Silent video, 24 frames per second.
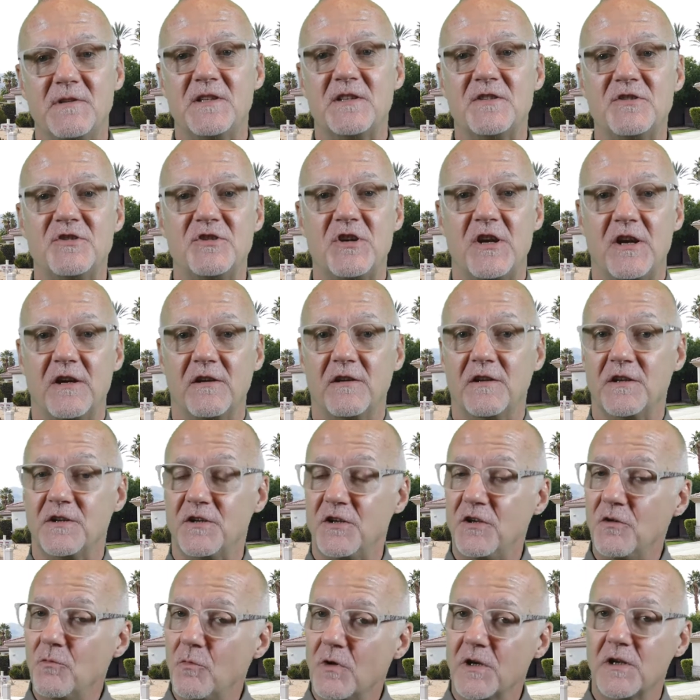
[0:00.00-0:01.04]
time to this channel
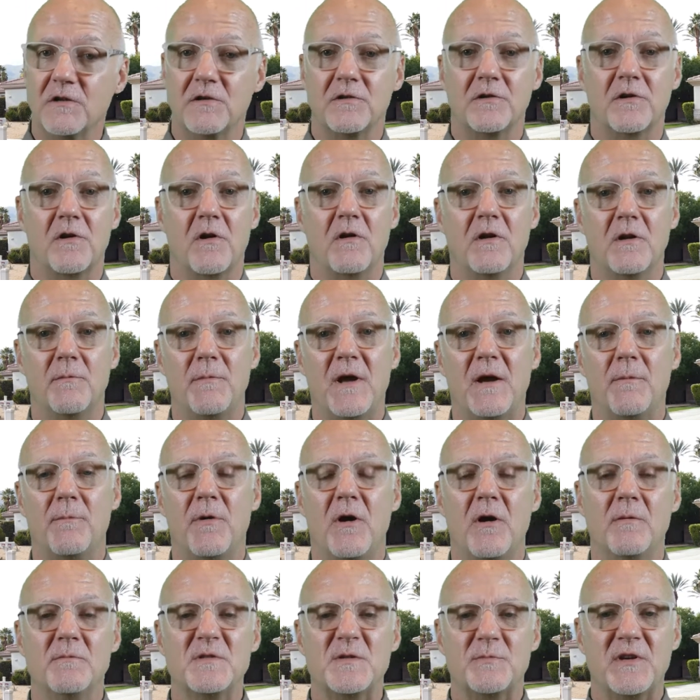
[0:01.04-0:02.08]
and you want to learn all
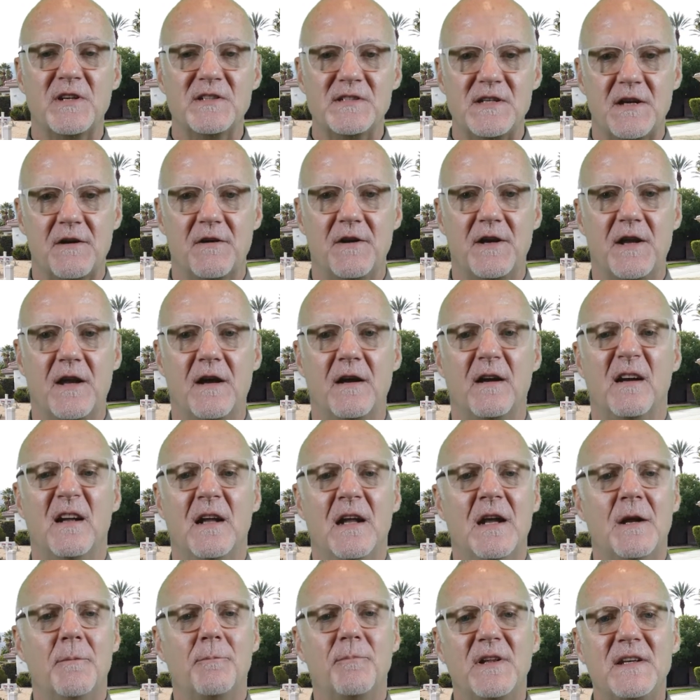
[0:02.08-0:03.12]
about Palm Springs area,
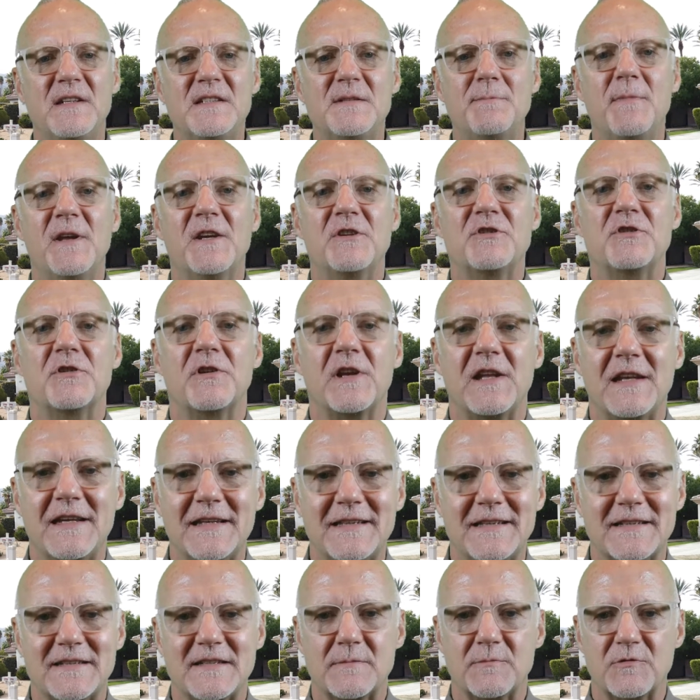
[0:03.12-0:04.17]
please make sure to
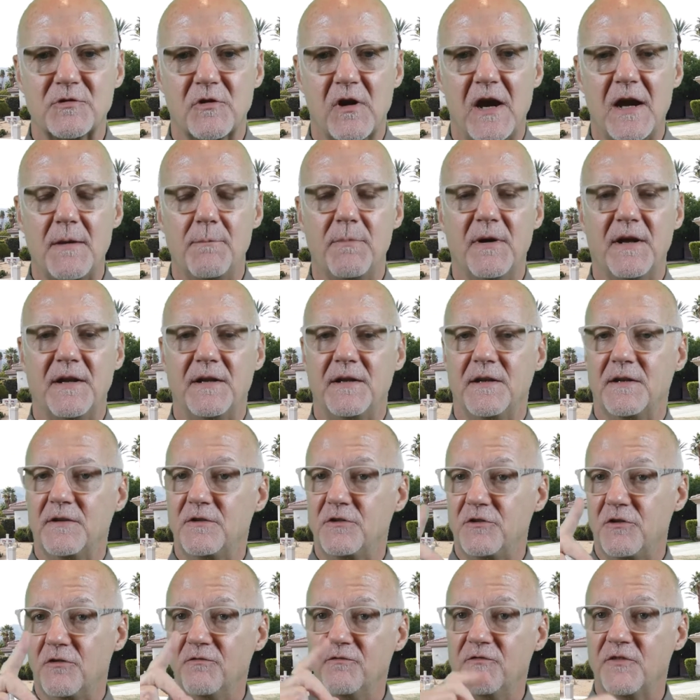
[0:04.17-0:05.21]
hit the subscribe button.
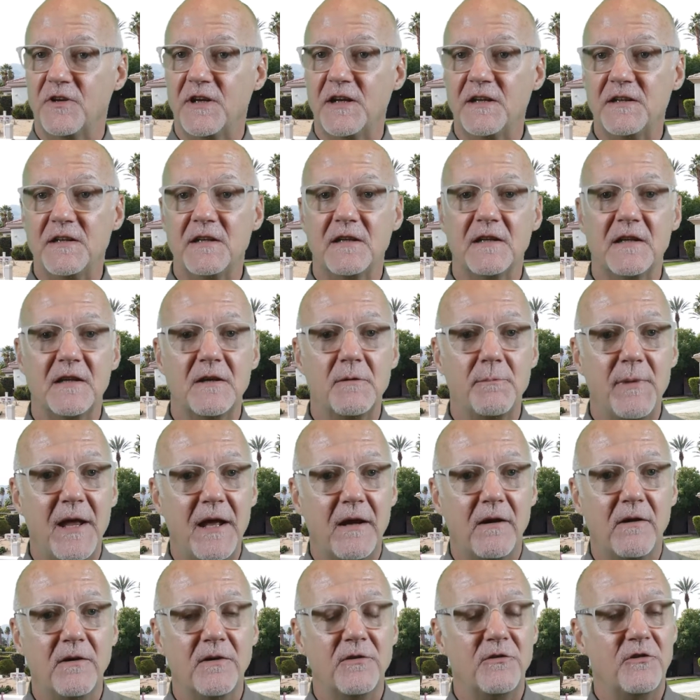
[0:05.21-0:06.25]
Don't forget the little
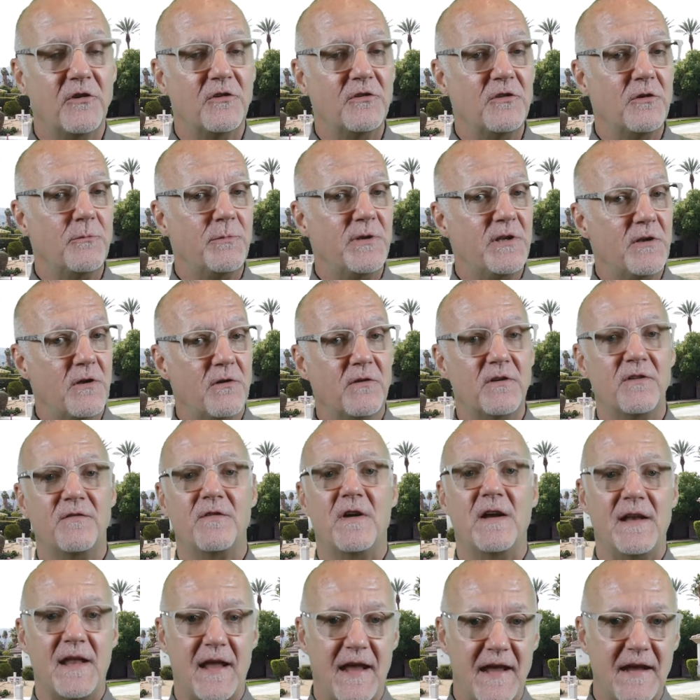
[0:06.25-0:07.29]
bell so you'll be
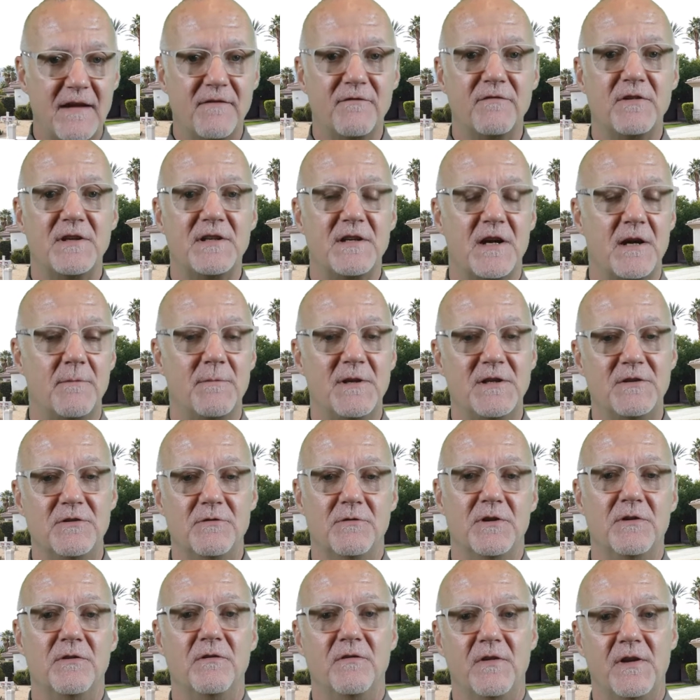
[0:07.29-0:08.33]
notified every time I
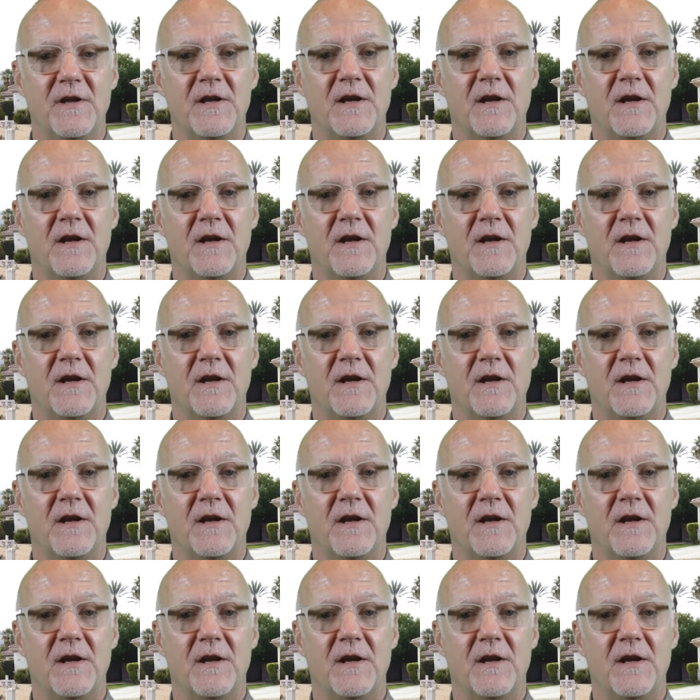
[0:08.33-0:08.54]
do a new